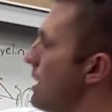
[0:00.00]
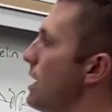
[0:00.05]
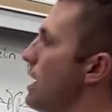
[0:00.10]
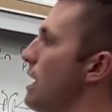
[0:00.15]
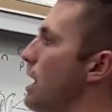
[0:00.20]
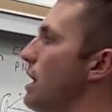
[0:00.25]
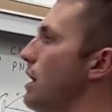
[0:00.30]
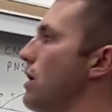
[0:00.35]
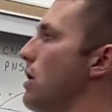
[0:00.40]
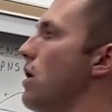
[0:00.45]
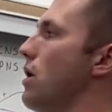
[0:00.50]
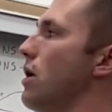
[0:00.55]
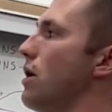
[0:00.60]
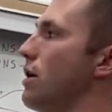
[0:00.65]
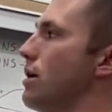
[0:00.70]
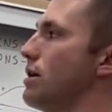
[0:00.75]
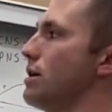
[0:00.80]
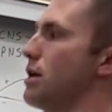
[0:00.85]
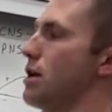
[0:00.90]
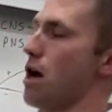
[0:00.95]
in
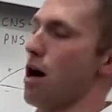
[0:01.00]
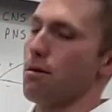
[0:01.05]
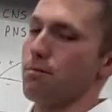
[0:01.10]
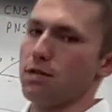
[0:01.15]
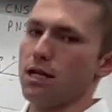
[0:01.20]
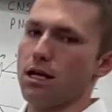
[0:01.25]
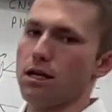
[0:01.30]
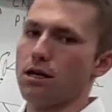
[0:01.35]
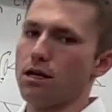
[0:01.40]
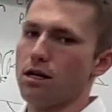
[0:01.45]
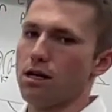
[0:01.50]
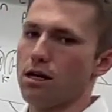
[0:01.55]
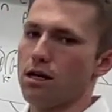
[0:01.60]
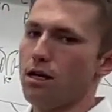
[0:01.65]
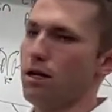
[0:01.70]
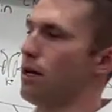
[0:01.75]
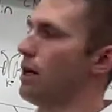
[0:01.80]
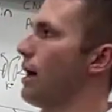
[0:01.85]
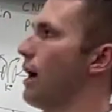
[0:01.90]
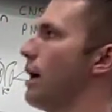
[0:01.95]
our denominator
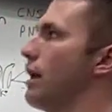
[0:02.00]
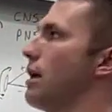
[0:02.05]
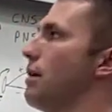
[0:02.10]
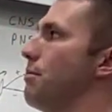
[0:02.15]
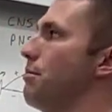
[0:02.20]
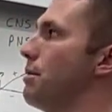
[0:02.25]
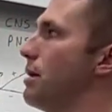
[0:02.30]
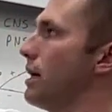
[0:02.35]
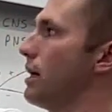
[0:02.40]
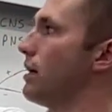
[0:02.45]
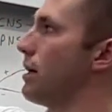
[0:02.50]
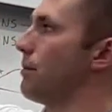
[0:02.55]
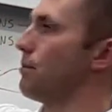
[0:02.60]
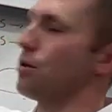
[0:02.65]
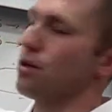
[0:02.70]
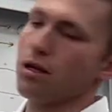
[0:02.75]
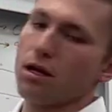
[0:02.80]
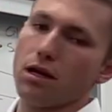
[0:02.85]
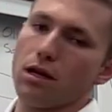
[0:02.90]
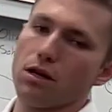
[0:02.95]
and a big
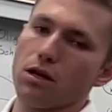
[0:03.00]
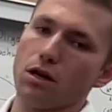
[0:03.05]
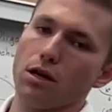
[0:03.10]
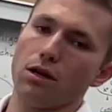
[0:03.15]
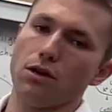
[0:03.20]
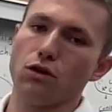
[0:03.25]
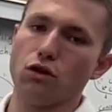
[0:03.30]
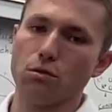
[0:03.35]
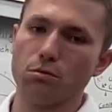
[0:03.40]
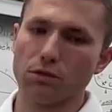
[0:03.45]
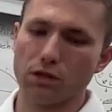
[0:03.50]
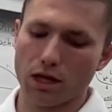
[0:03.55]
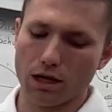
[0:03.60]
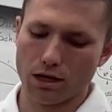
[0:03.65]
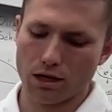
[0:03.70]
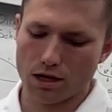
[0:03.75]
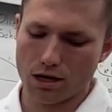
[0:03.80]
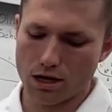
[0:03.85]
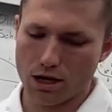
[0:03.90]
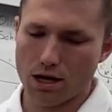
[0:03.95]
number in our
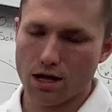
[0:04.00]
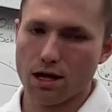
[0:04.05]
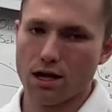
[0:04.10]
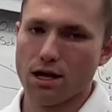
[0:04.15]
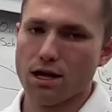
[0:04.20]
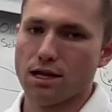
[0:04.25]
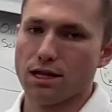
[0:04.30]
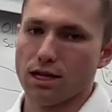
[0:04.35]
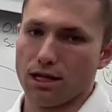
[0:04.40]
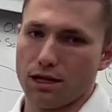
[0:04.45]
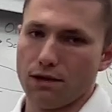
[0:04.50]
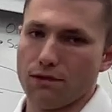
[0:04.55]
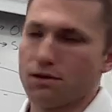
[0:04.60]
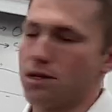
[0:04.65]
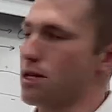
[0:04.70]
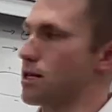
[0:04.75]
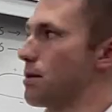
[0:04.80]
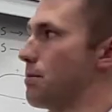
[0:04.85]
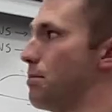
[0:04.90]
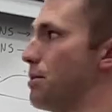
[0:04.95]
numerator, that gives
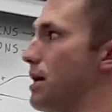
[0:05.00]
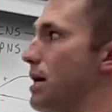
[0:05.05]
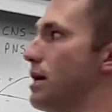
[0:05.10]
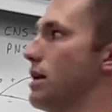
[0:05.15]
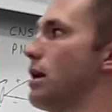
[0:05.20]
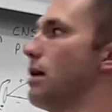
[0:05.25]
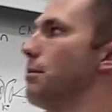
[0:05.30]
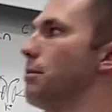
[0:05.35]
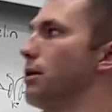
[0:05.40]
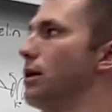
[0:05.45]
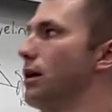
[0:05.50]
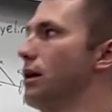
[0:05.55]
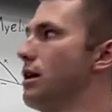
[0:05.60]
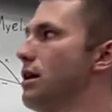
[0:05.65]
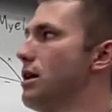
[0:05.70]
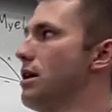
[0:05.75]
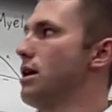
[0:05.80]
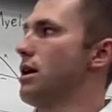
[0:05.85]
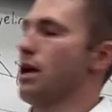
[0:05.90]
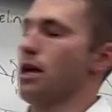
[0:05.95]
us a big number.
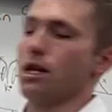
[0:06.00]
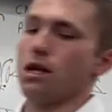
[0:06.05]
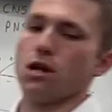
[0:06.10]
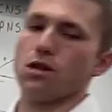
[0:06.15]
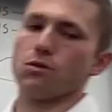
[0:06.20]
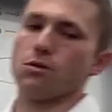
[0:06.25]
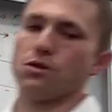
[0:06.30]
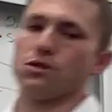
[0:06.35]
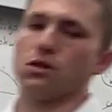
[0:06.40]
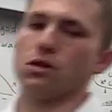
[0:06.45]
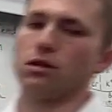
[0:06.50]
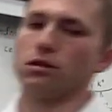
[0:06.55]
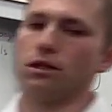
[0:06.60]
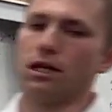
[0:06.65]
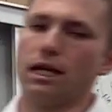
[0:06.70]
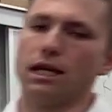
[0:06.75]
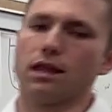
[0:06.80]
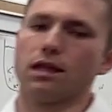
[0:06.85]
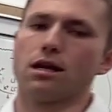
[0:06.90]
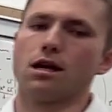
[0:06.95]
In other words, our
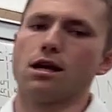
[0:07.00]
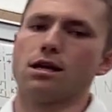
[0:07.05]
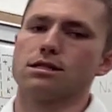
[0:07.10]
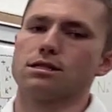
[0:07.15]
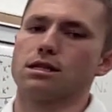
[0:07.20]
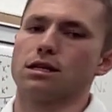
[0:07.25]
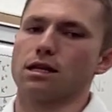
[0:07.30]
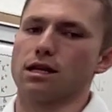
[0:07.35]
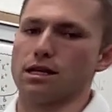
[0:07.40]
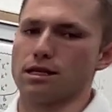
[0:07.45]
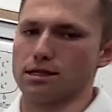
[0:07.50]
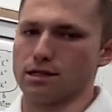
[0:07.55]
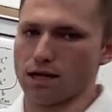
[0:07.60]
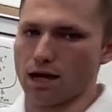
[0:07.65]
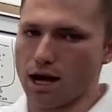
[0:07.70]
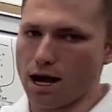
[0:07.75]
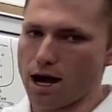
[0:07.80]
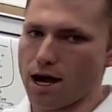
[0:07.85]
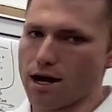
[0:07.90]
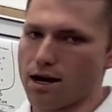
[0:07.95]
length constant is
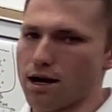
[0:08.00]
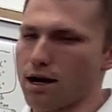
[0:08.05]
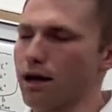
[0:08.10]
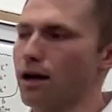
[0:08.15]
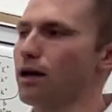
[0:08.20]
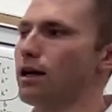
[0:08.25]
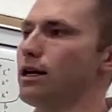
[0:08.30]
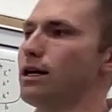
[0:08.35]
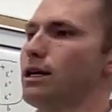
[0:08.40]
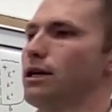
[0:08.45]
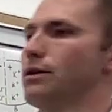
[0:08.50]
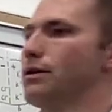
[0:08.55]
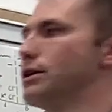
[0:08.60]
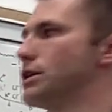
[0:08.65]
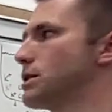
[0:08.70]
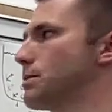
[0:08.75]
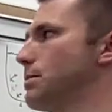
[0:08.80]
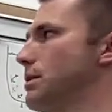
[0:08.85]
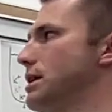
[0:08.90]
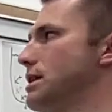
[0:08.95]
higher,
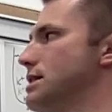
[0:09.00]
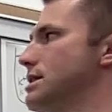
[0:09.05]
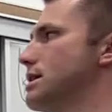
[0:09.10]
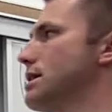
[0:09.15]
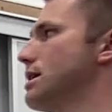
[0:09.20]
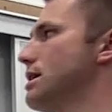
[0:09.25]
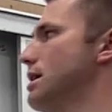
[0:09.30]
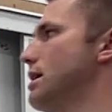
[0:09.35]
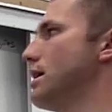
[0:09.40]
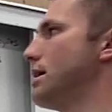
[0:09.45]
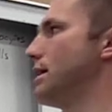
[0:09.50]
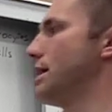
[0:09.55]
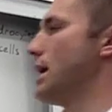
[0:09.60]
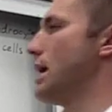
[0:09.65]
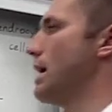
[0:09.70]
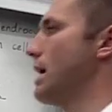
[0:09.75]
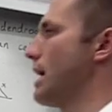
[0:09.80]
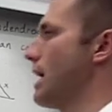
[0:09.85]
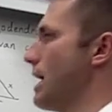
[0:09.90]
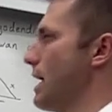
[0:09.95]
which means
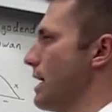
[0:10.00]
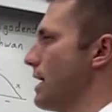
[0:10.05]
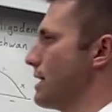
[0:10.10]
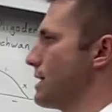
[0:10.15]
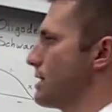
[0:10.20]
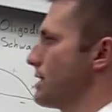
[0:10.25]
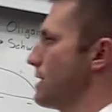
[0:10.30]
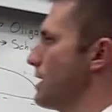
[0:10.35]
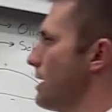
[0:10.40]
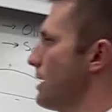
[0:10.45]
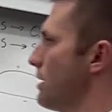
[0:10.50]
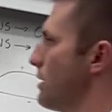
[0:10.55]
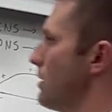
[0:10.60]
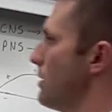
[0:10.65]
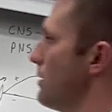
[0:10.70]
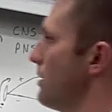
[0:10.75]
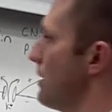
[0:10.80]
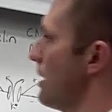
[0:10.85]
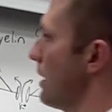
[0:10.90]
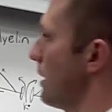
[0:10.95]
that a
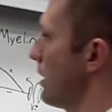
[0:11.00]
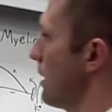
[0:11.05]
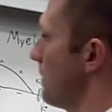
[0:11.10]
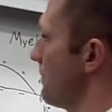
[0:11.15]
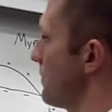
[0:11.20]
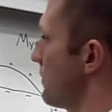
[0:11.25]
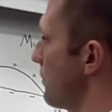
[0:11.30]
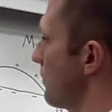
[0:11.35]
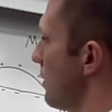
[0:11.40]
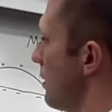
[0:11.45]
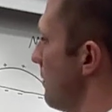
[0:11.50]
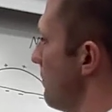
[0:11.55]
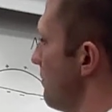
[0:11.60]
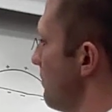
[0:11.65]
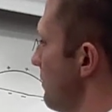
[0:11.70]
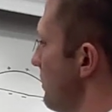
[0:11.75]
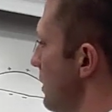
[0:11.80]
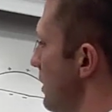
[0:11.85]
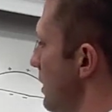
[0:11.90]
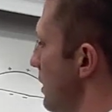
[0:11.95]
signal that comes from
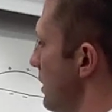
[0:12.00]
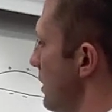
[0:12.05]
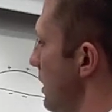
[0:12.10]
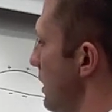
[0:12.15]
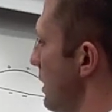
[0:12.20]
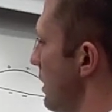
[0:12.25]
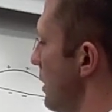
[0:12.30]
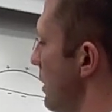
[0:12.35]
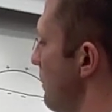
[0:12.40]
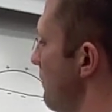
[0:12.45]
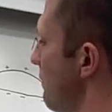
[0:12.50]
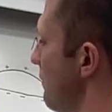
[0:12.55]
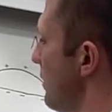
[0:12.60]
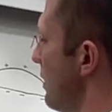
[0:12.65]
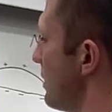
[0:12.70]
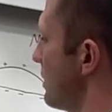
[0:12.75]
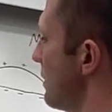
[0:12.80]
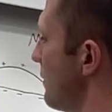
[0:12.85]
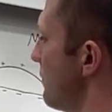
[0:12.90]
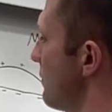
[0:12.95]
an
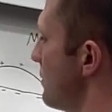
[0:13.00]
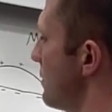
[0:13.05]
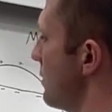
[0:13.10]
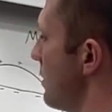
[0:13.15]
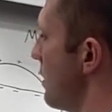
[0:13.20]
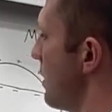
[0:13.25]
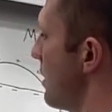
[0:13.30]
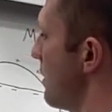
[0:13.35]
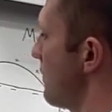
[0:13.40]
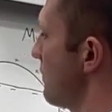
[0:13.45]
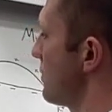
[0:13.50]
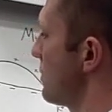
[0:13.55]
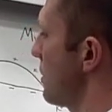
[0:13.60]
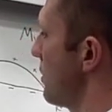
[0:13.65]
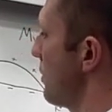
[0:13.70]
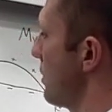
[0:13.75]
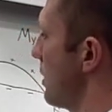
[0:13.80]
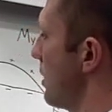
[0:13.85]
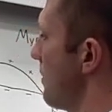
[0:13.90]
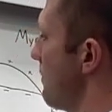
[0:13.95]
influx of
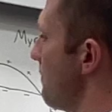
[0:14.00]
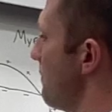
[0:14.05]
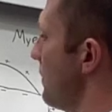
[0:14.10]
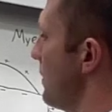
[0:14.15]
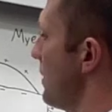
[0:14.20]
sodium,